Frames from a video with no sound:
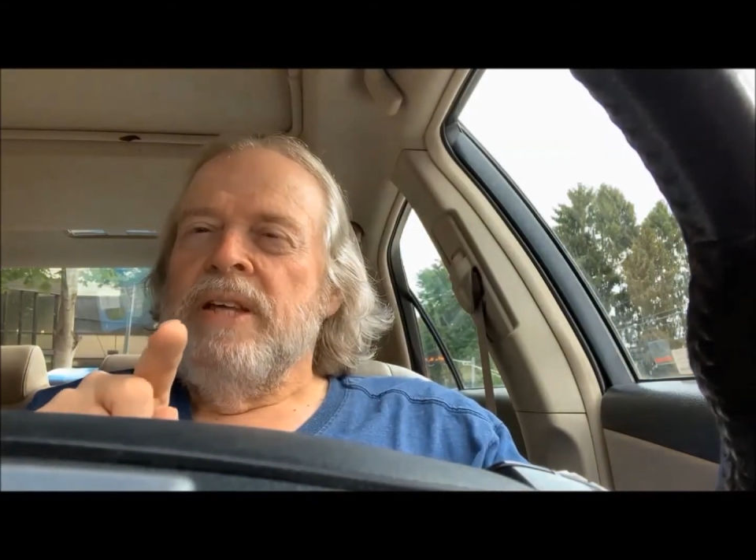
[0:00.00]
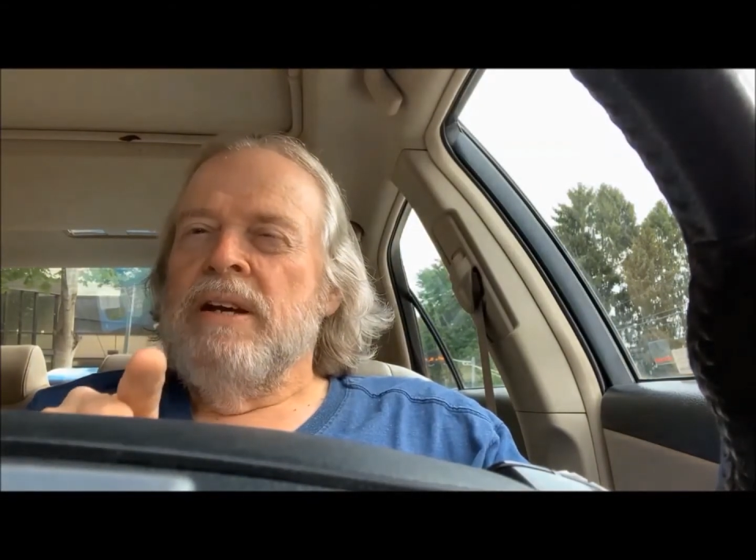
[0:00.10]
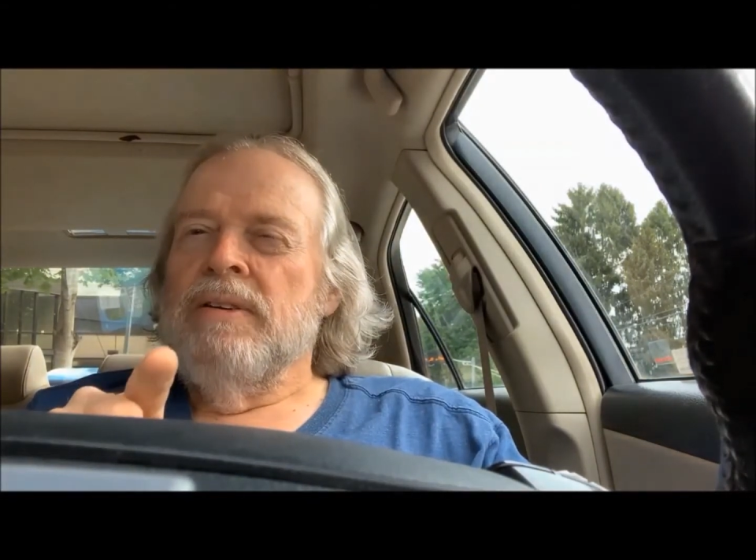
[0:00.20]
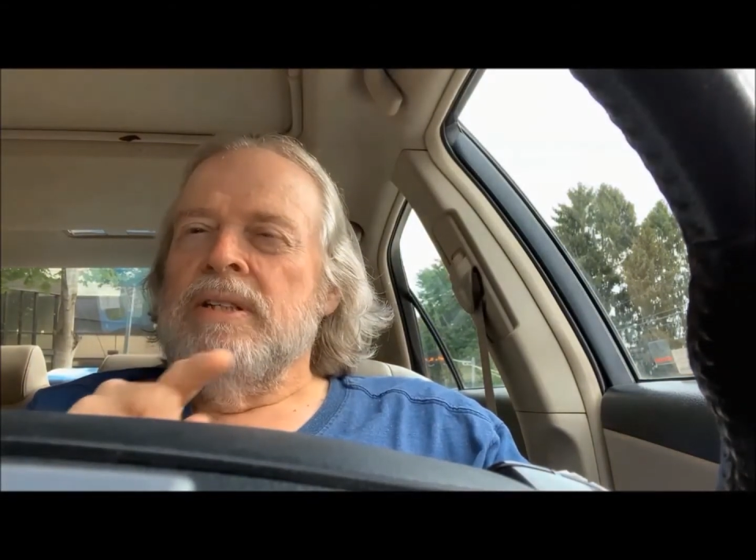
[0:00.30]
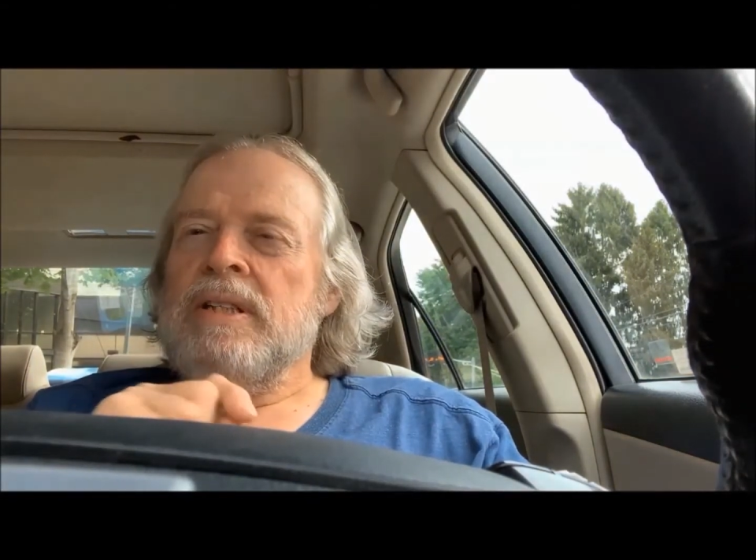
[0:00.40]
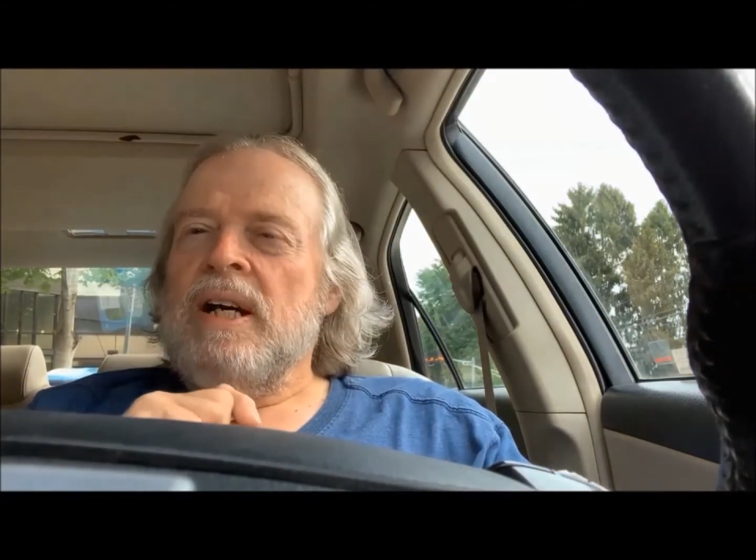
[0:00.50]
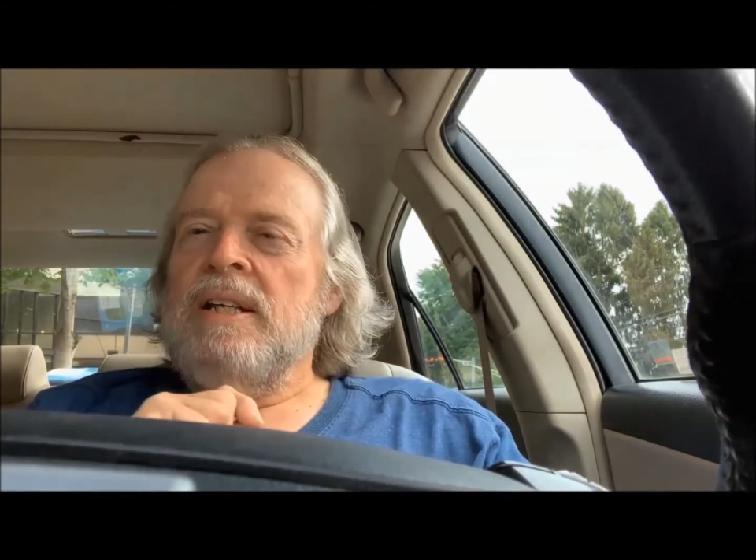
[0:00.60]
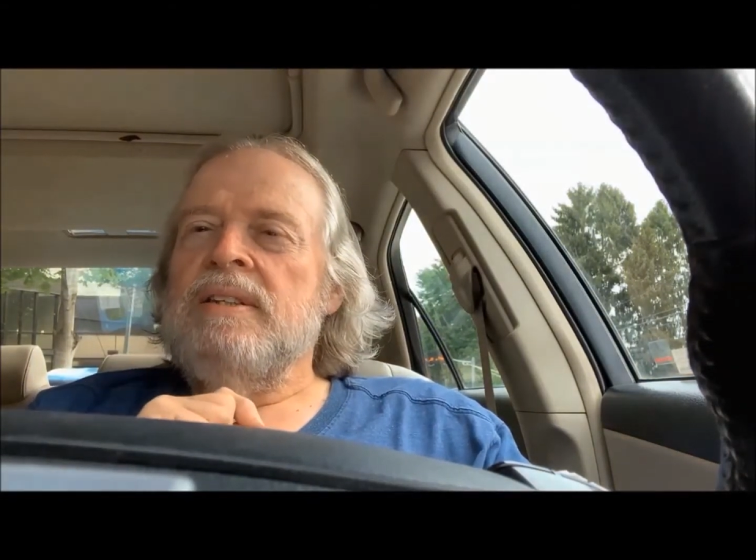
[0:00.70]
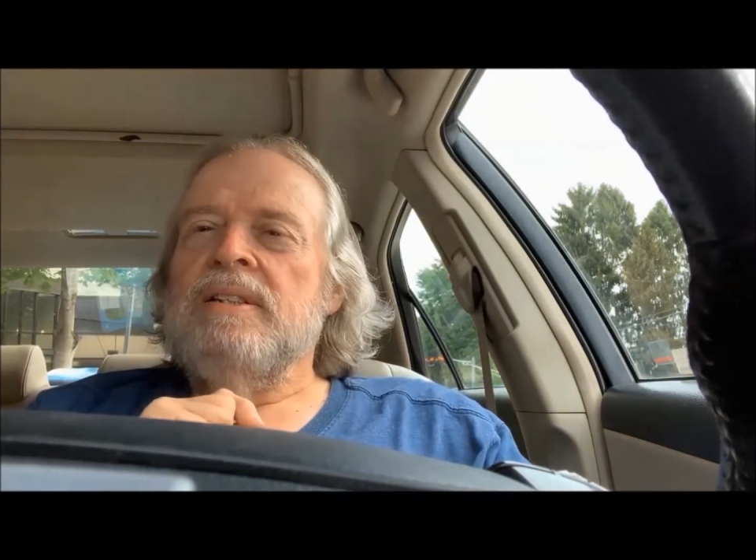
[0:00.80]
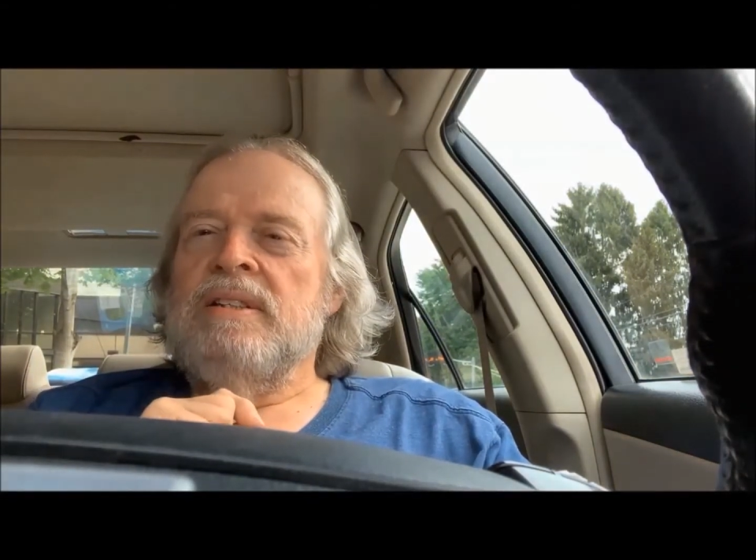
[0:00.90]
they are
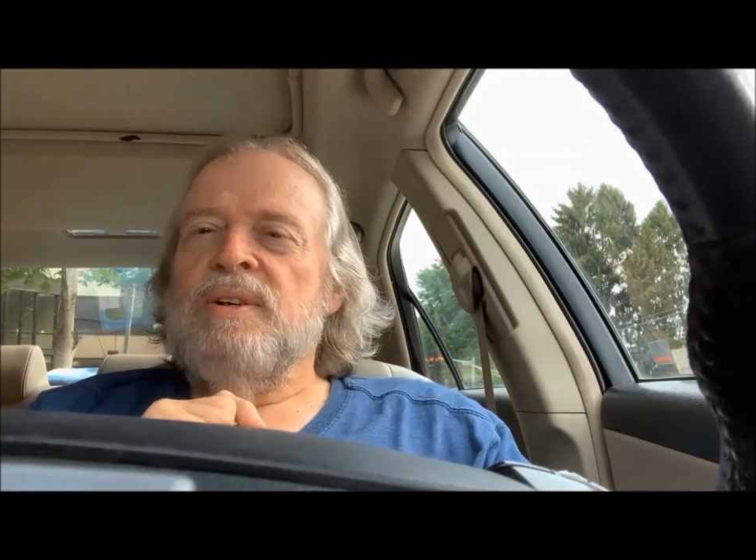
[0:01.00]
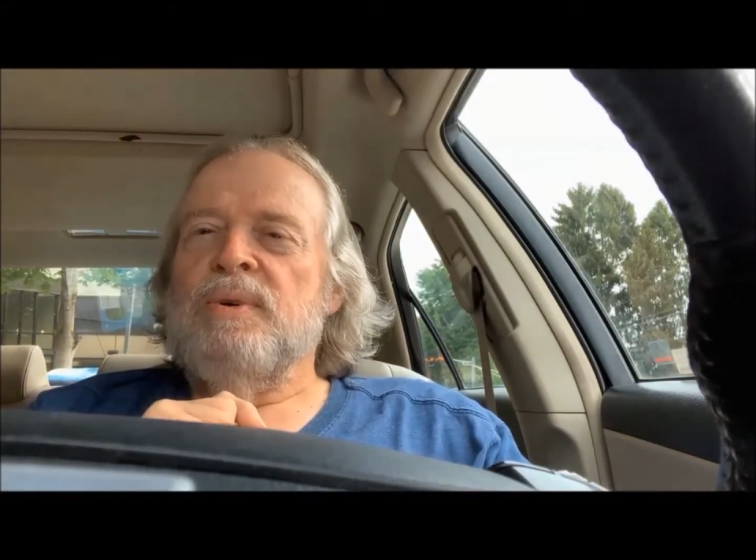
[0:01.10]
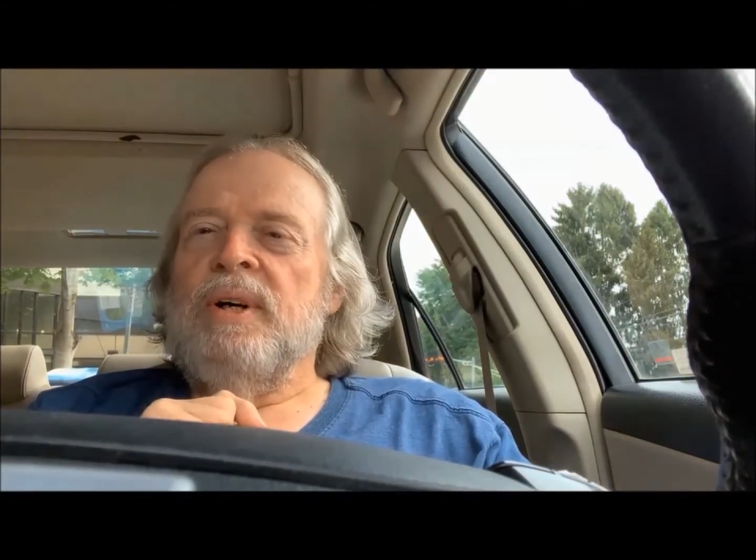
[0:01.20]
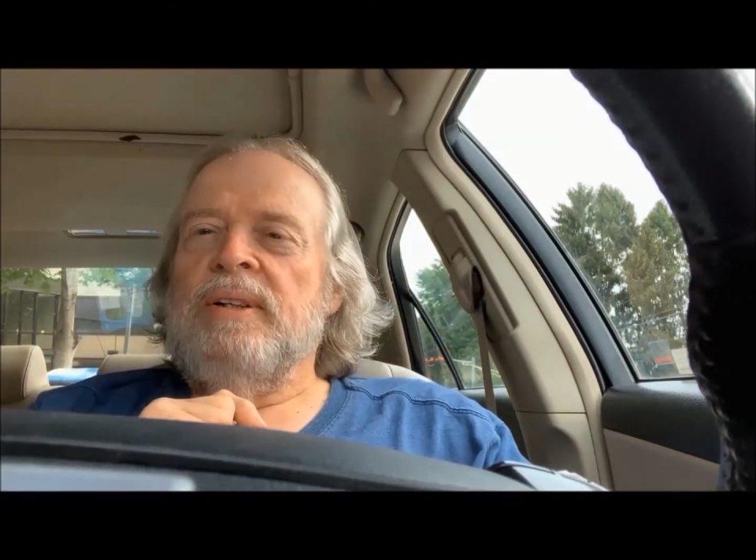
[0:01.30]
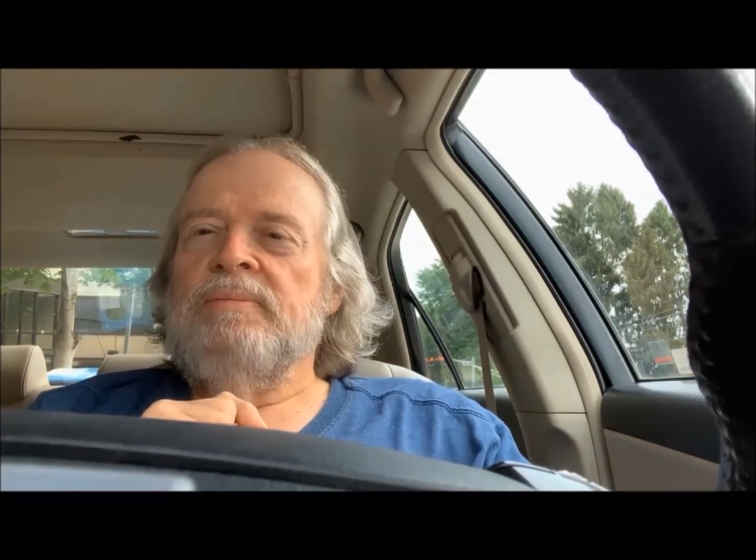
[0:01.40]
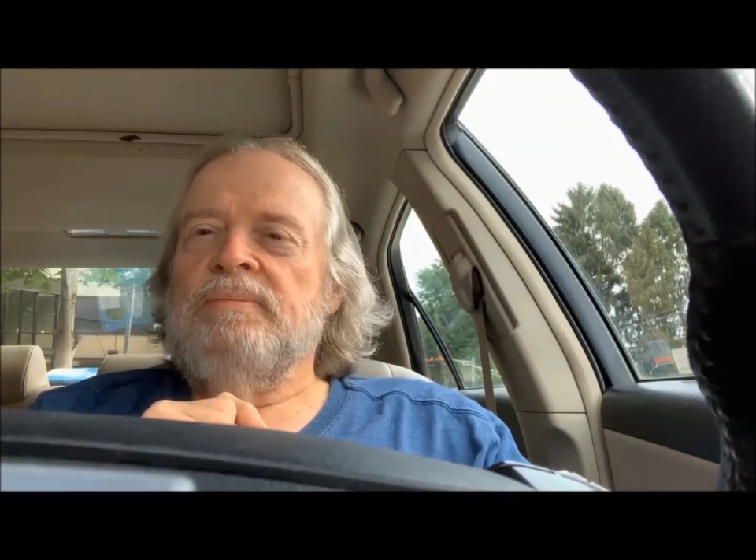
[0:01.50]
inside this story.